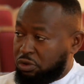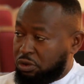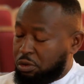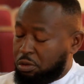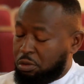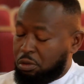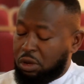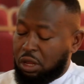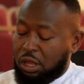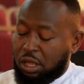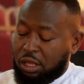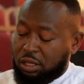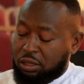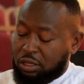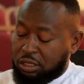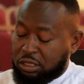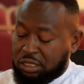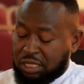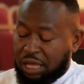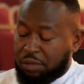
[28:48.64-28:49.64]

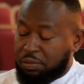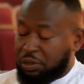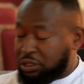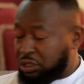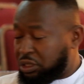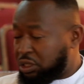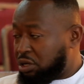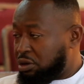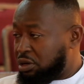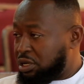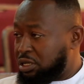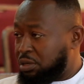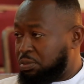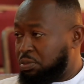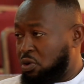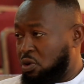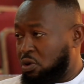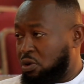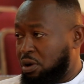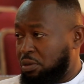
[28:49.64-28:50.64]
the cybersecurity
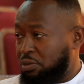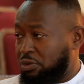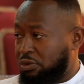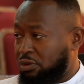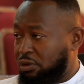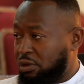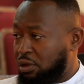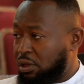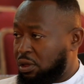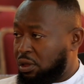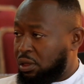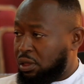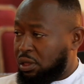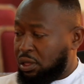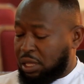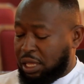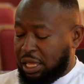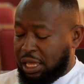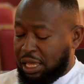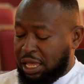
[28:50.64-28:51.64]
programs,
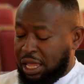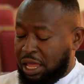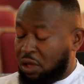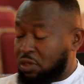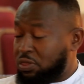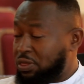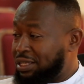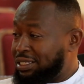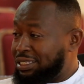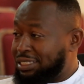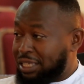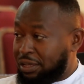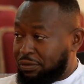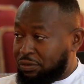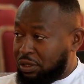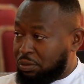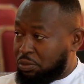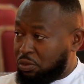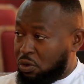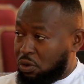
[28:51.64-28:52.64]
health and
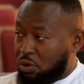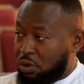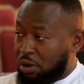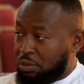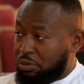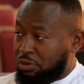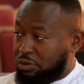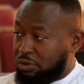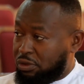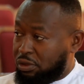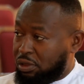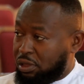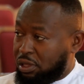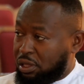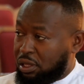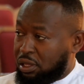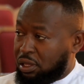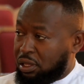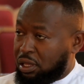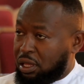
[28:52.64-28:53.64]
safety programs,
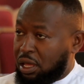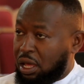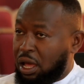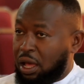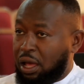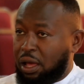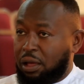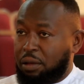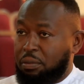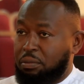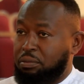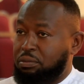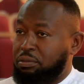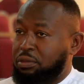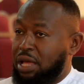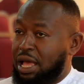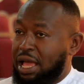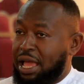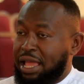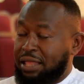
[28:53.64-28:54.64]

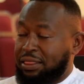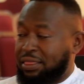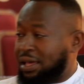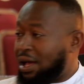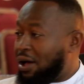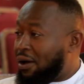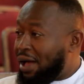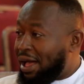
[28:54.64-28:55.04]
ethical